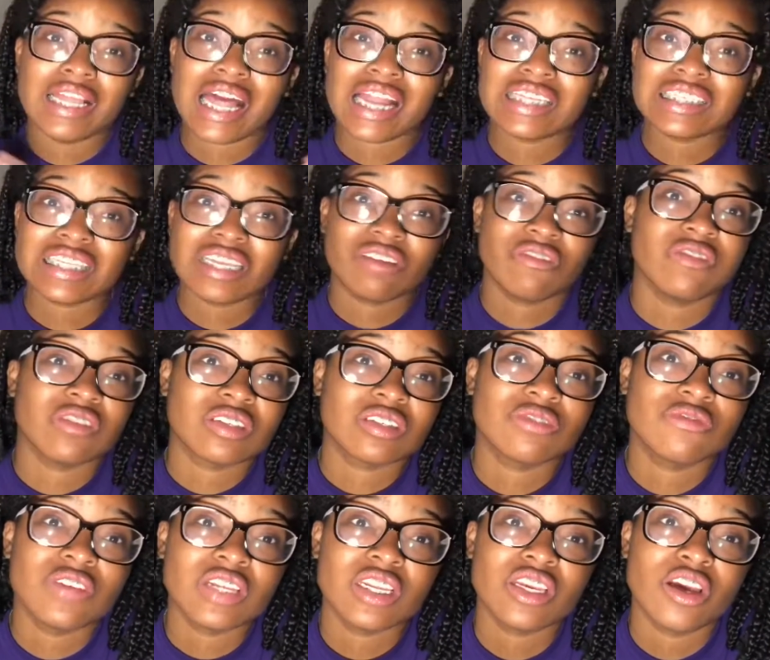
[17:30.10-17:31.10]
That is it for this
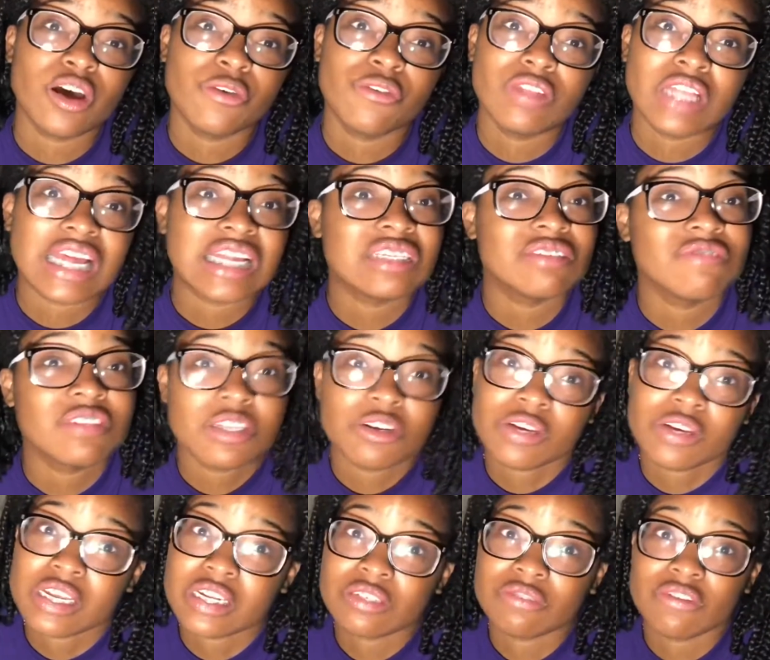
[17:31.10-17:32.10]
video. If you like this video,
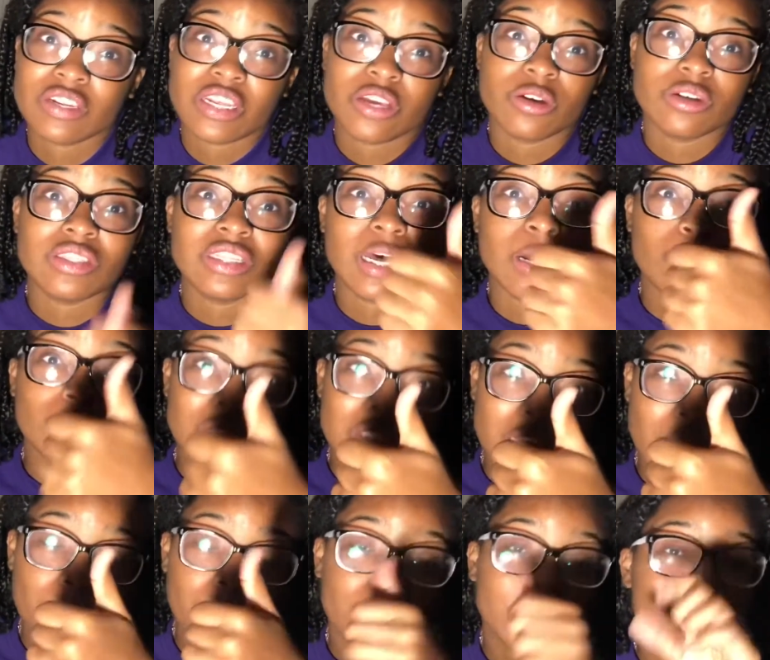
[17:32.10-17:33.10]
give this video a thumbs
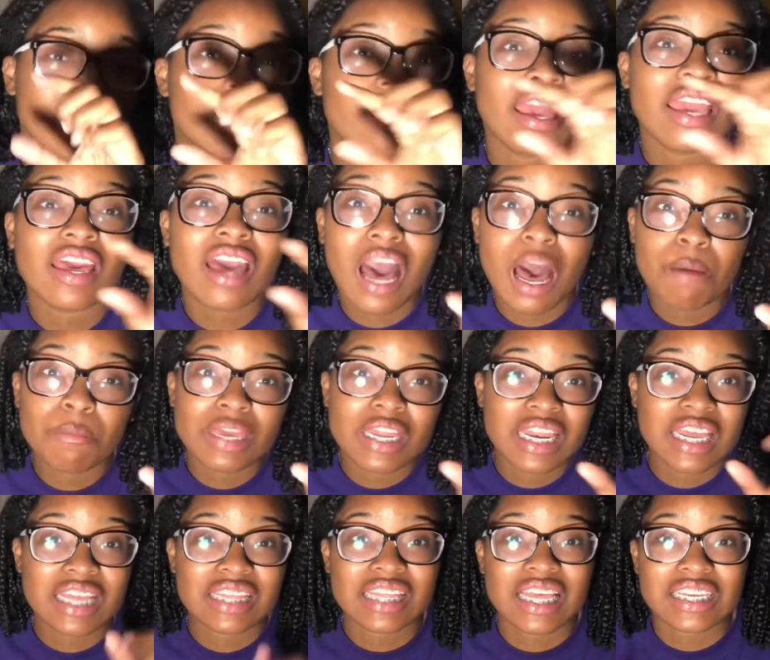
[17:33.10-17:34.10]
up, leave a comment, and
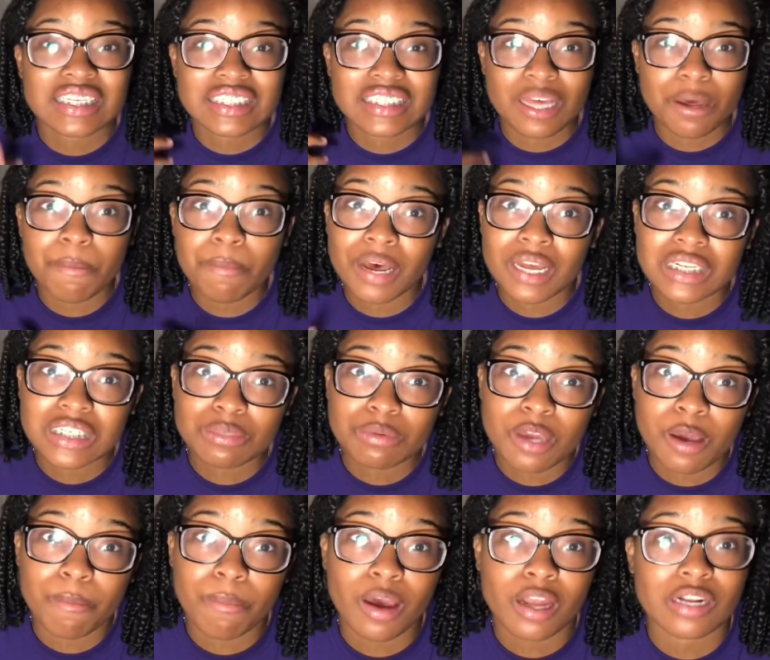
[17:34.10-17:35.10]
hit that sub button to
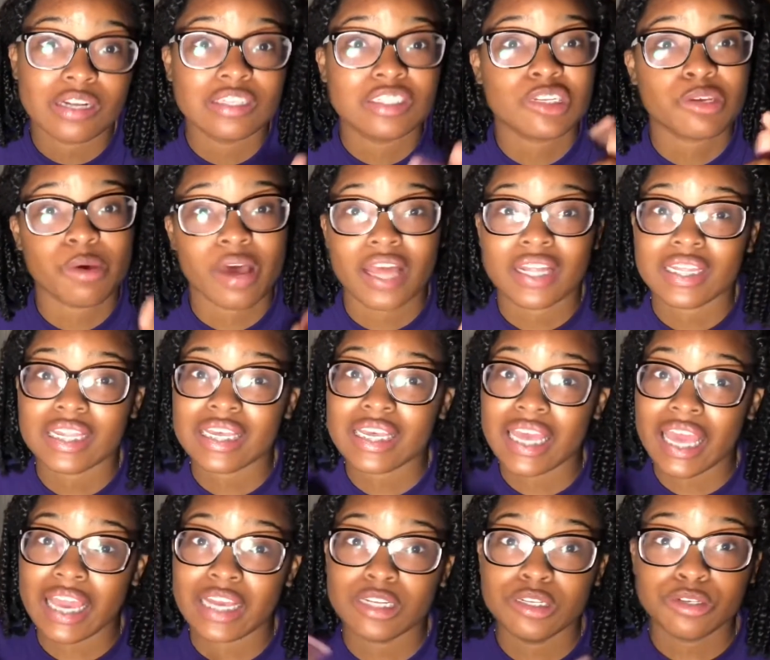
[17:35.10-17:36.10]
become part of the Squad
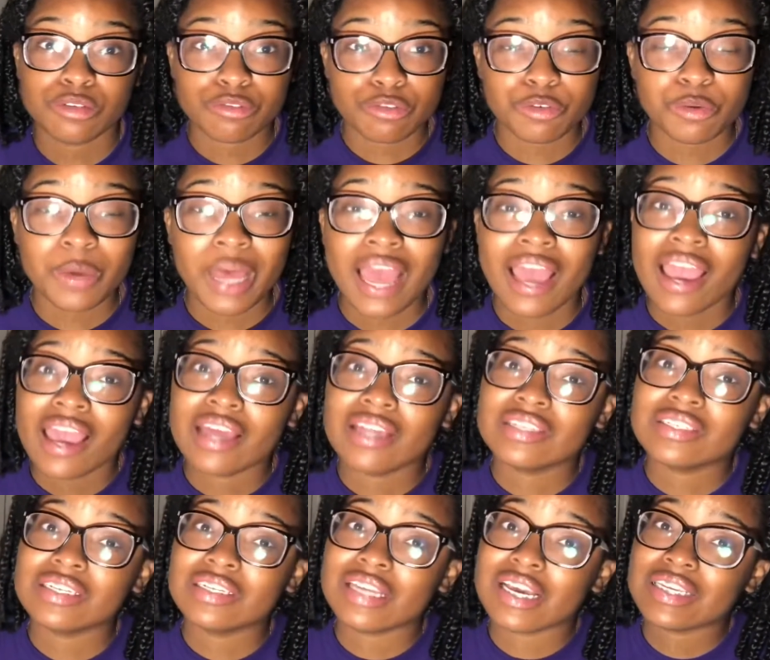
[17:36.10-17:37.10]
Gang crew. And
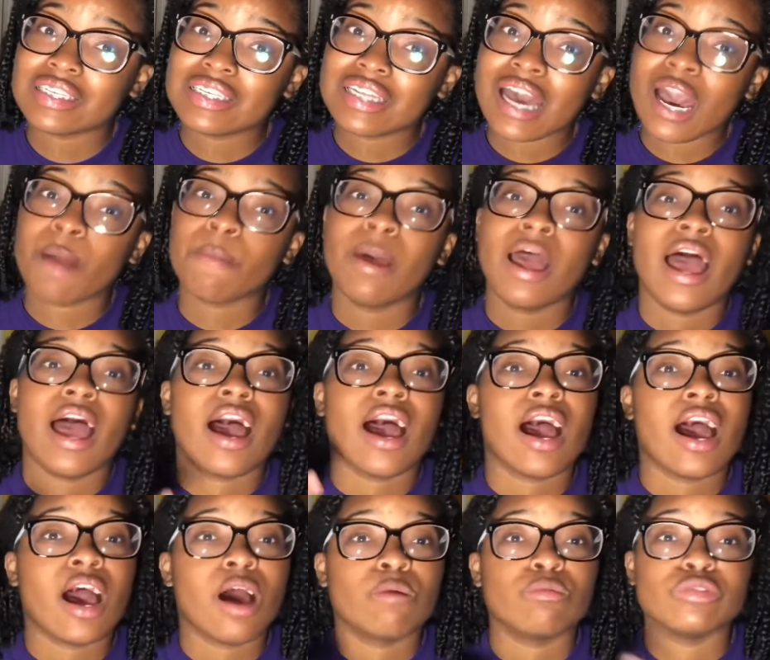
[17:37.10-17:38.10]
until next time,
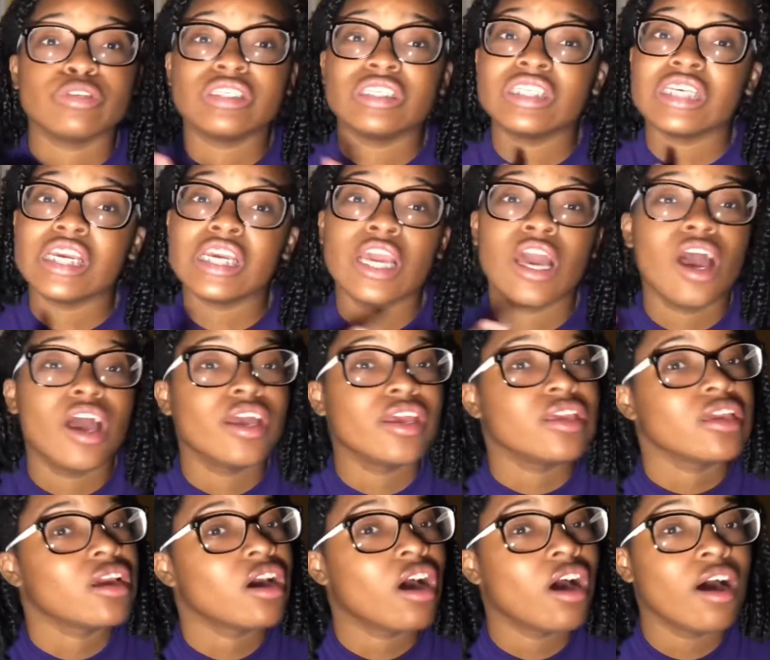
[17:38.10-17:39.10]
I will see
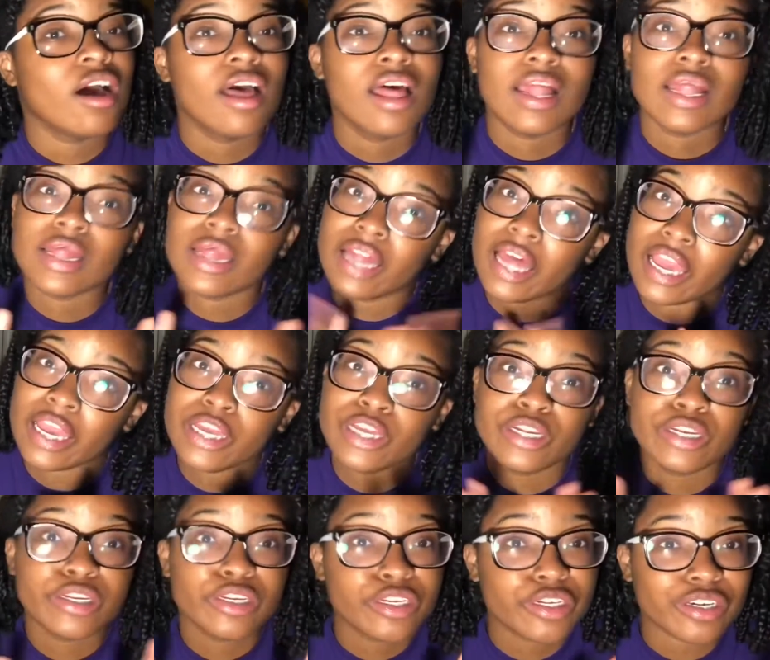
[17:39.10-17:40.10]
y'all
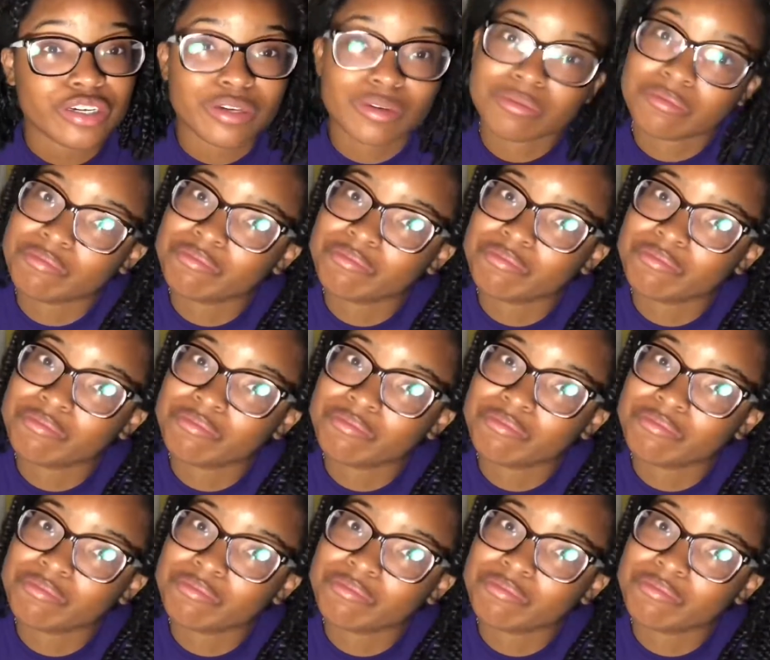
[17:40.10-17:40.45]
later.